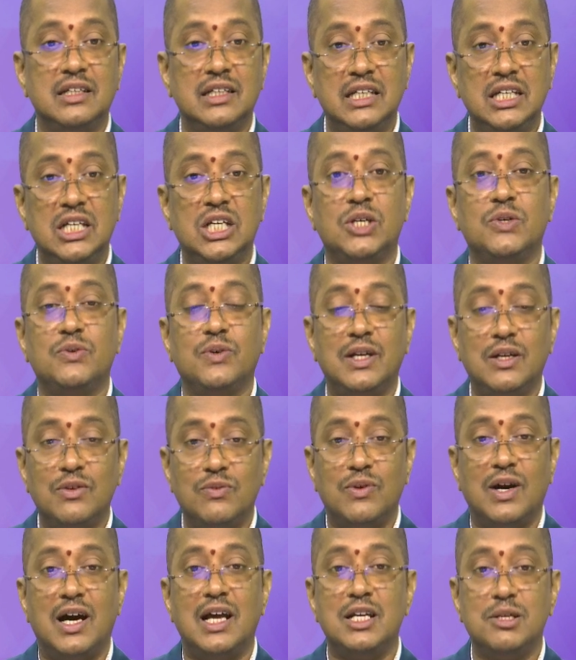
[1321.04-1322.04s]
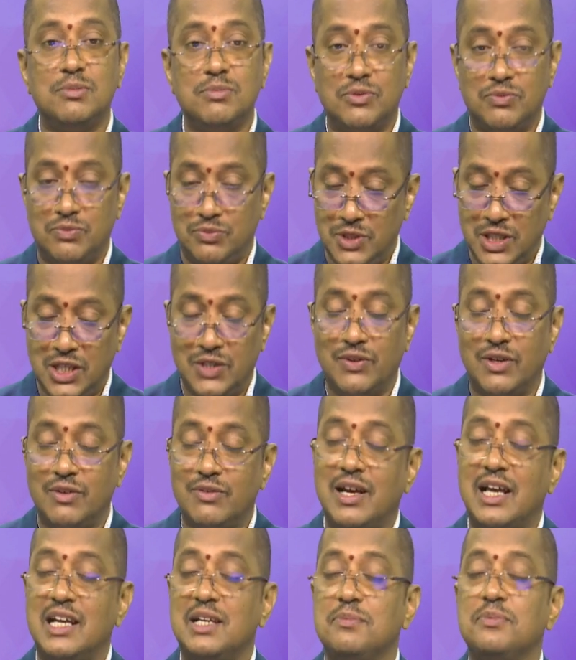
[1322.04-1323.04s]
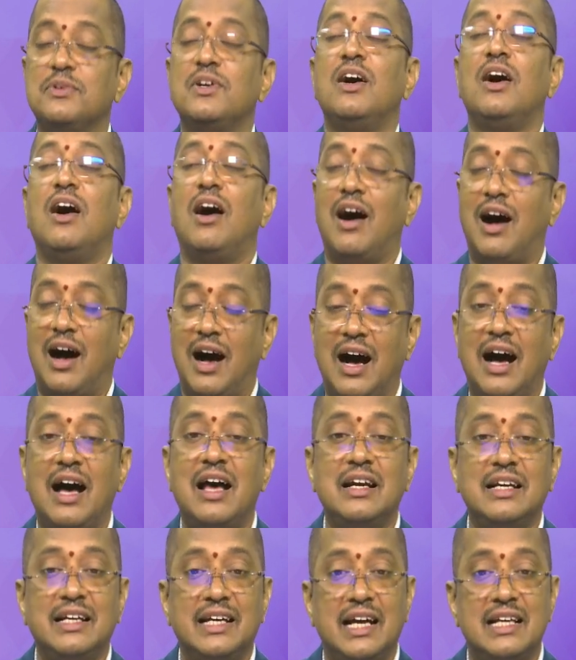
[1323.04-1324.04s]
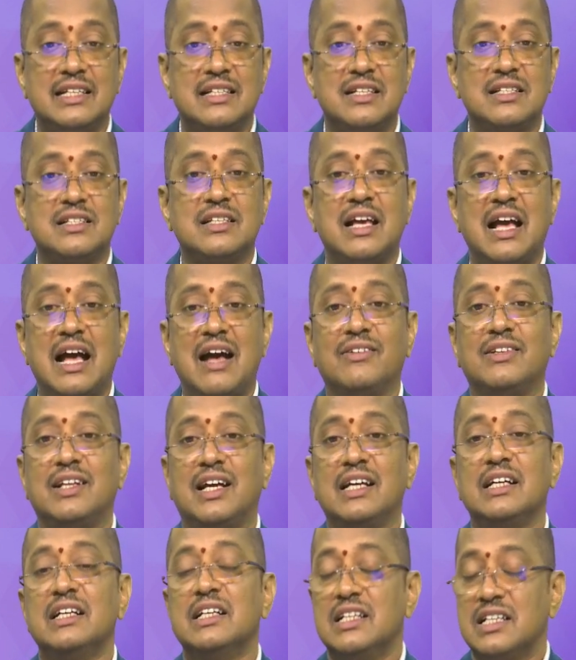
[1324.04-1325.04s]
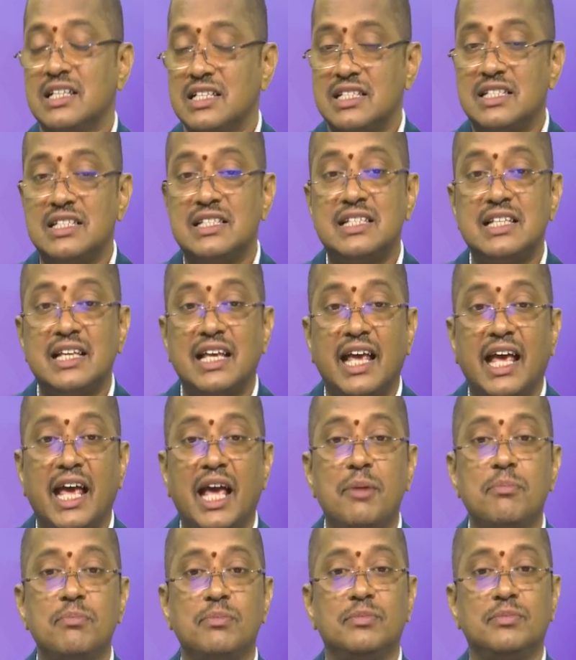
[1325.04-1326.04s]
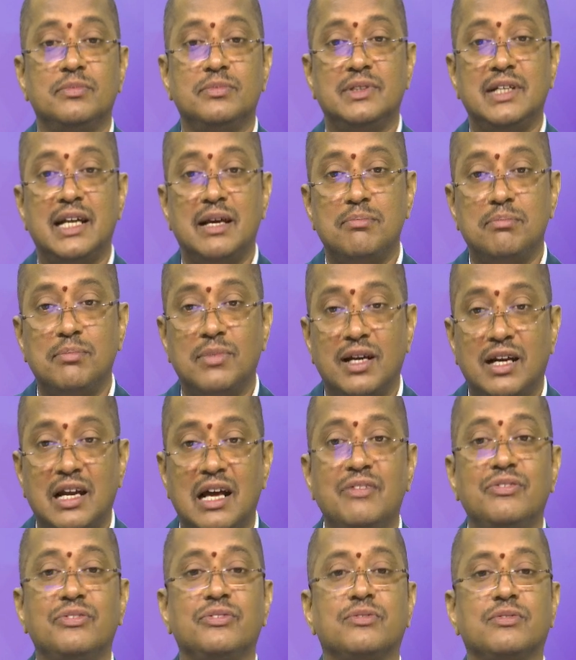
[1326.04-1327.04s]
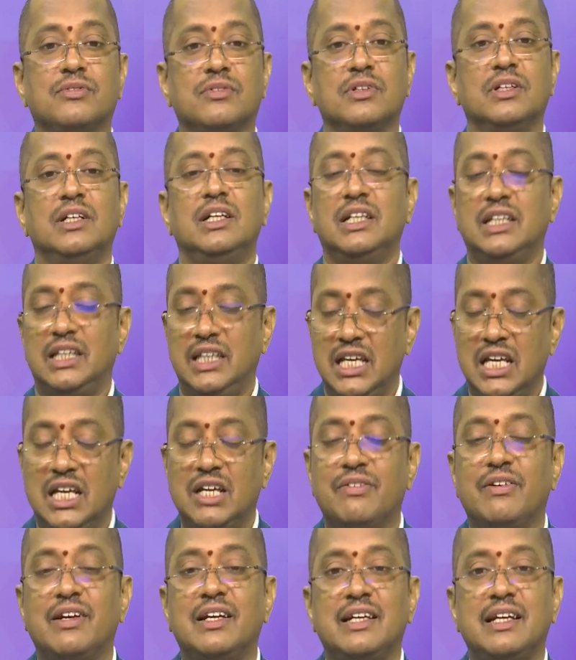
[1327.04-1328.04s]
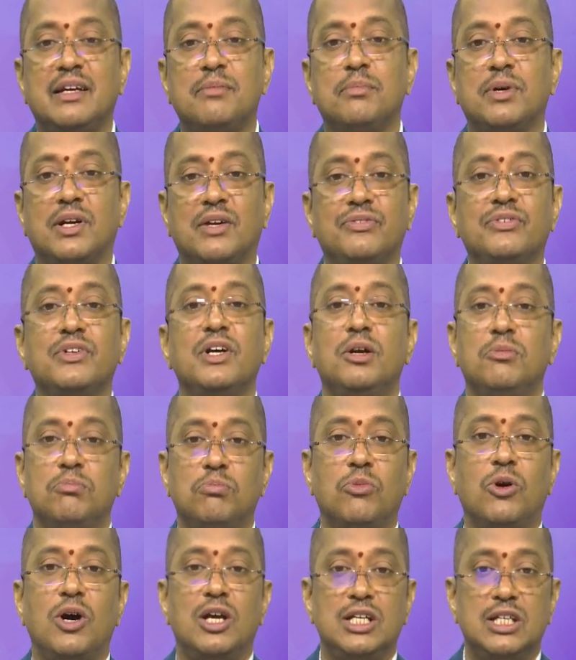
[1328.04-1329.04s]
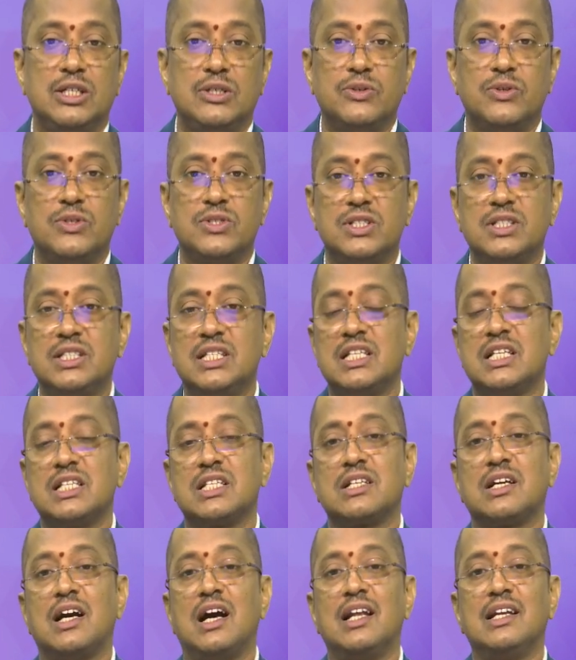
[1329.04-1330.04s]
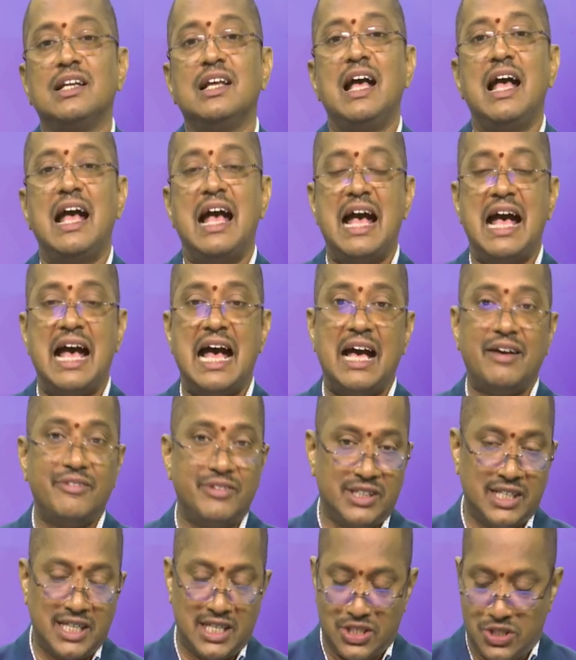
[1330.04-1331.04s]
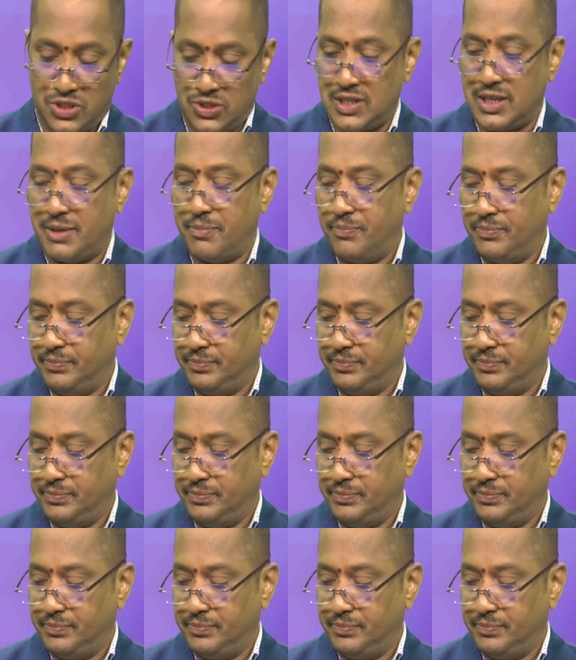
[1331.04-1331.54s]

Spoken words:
equal volume of all gases have the same number of equal number of molecules. This is called Avogadro law.